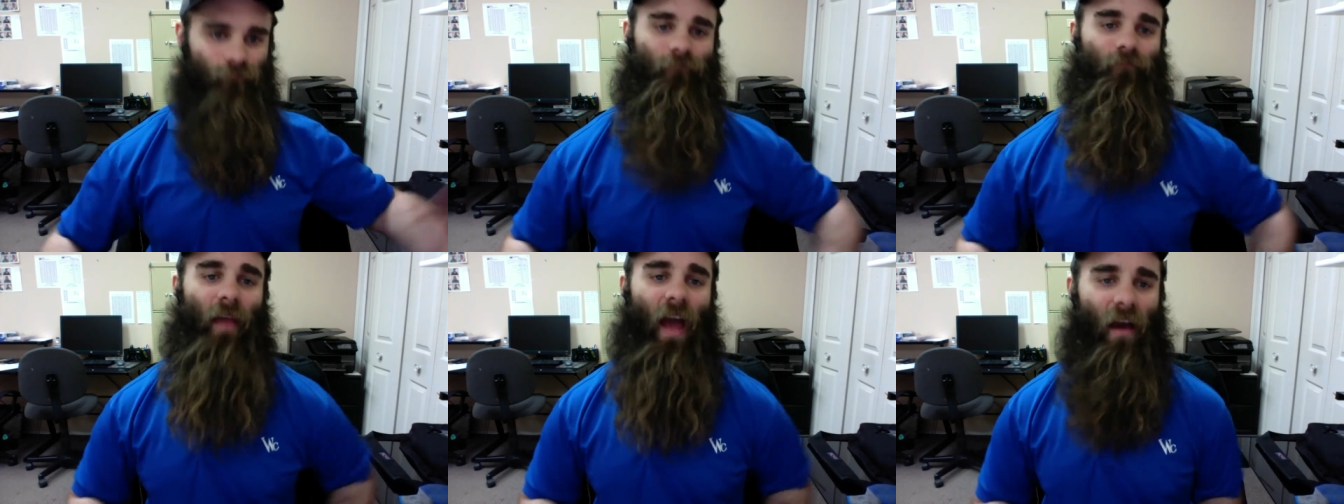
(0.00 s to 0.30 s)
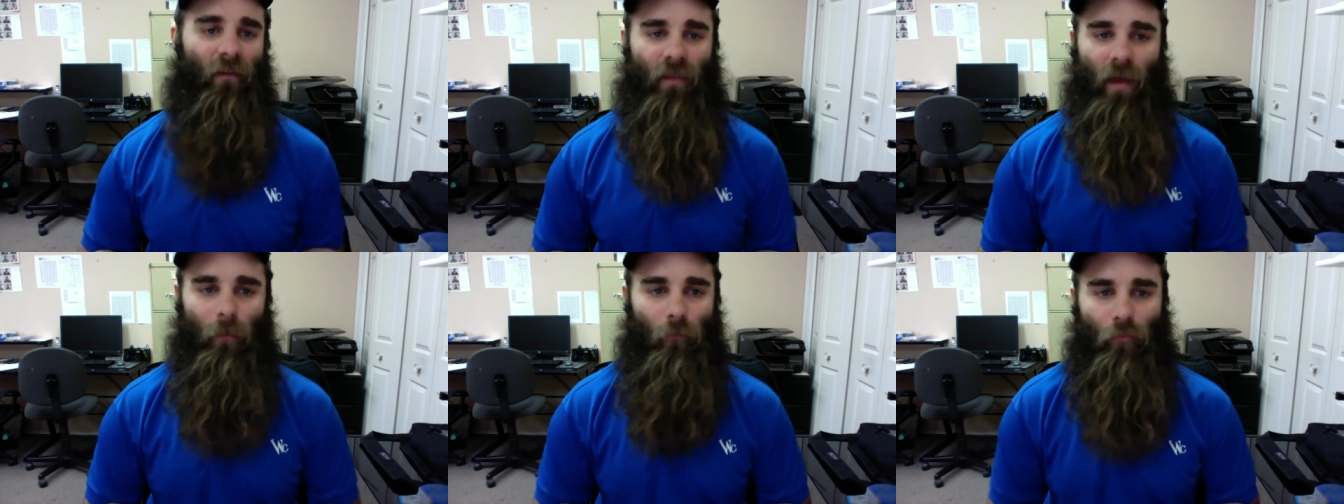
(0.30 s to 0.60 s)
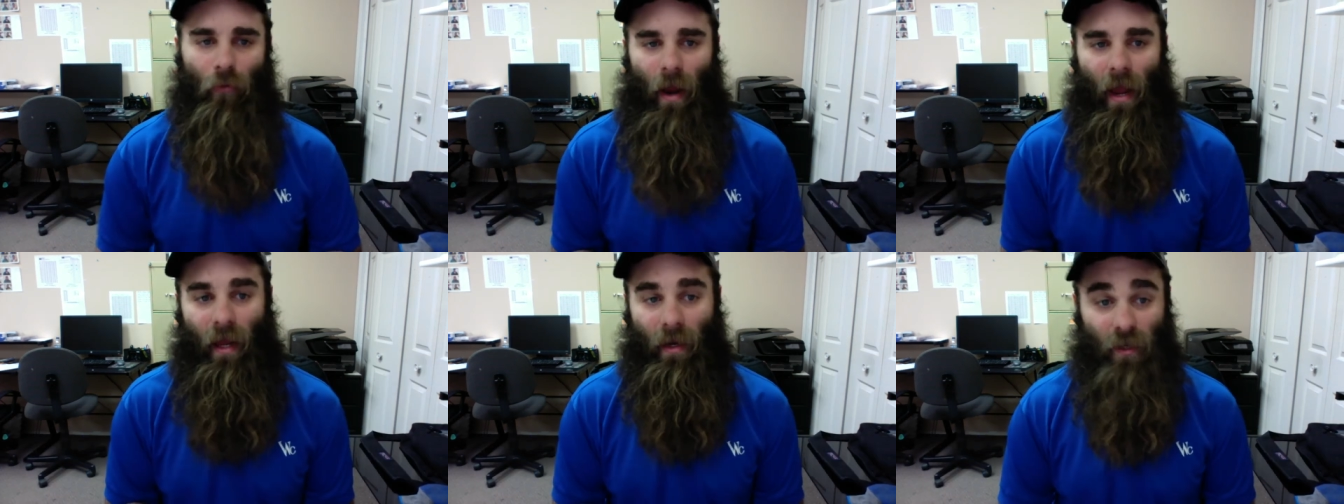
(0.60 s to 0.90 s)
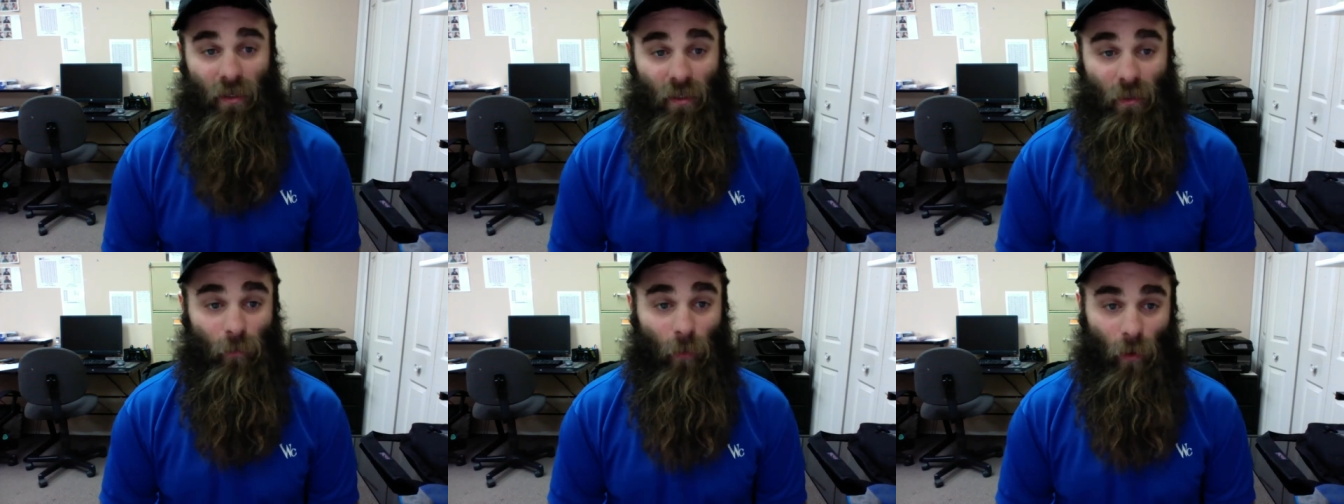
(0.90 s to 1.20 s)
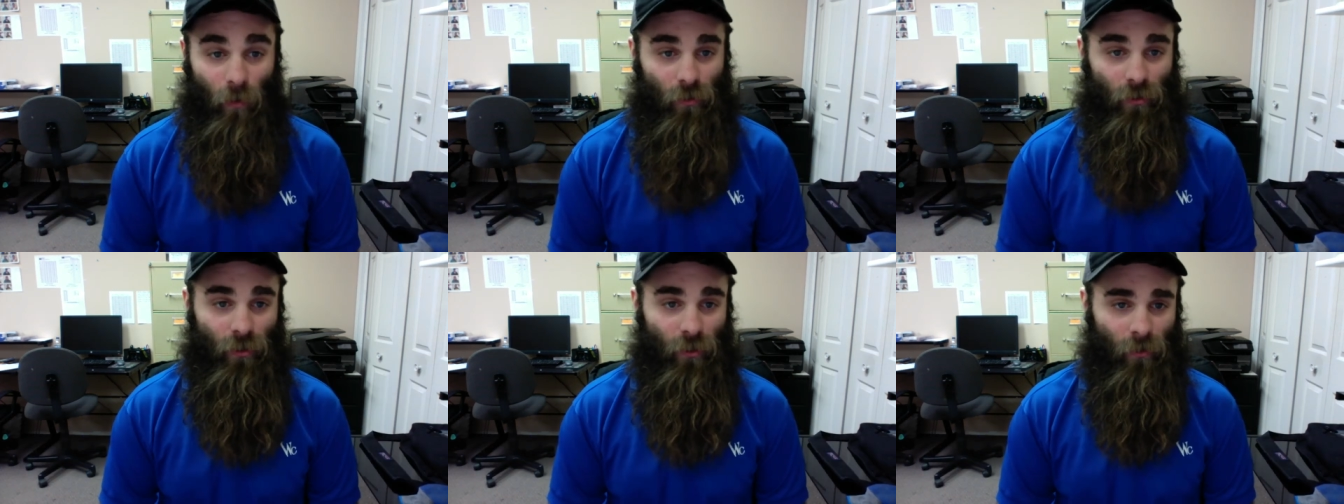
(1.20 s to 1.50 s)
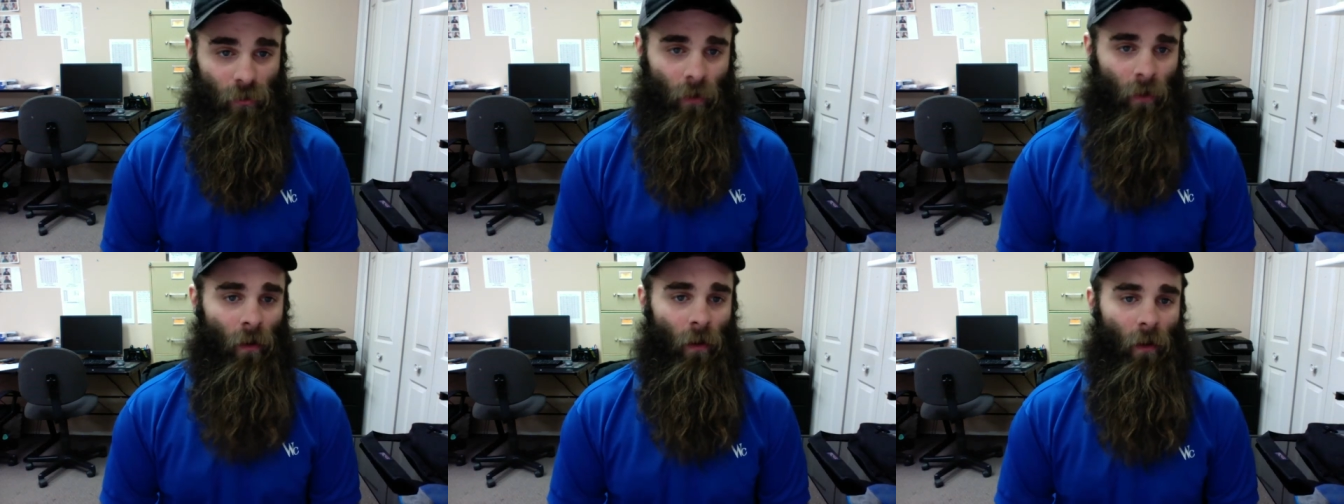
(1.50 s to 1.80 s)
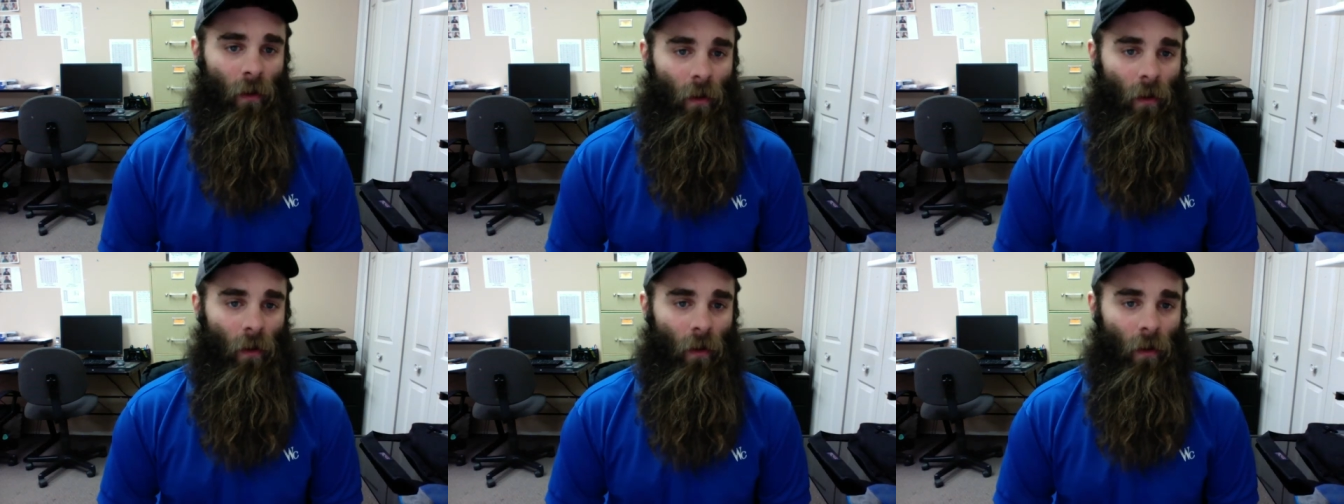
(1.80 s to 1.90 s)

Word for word: have that brand exposure,